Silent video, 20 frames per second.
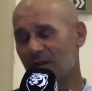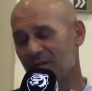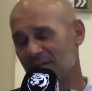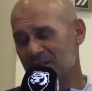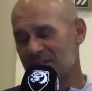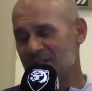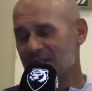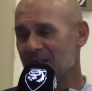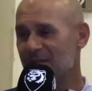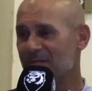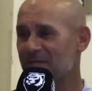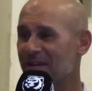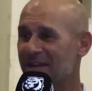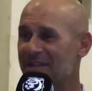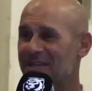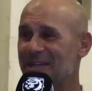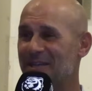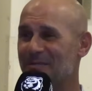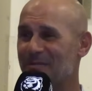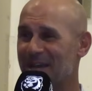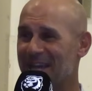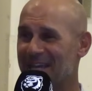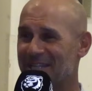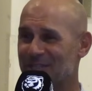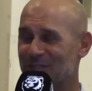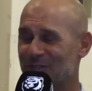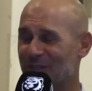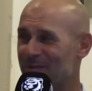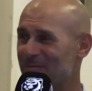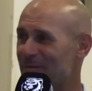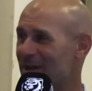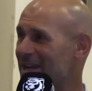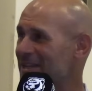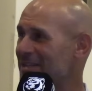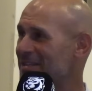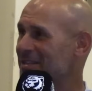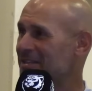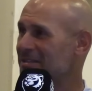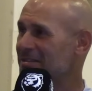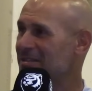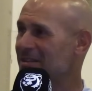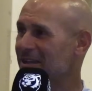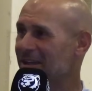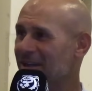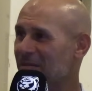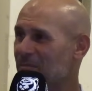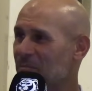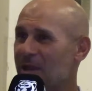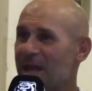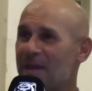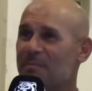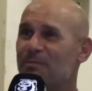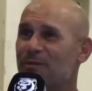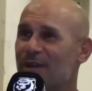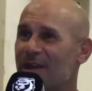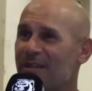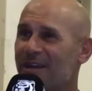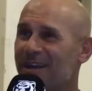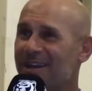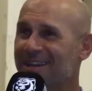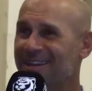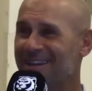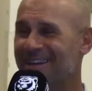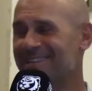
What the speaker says: Obviously, Fandi, my ex-teammate and blood brother.